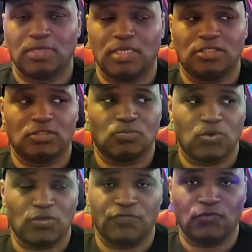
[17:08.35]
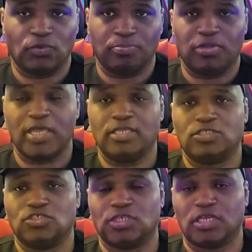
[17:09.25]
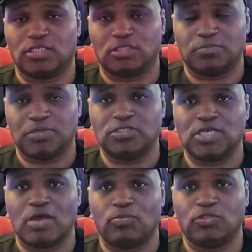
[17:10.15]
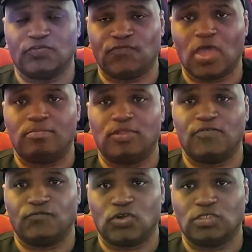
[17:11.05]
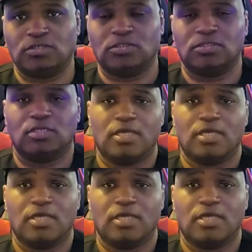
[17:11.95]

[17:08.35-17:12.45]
It's wonderful to play, to share, spend time with your family and friends.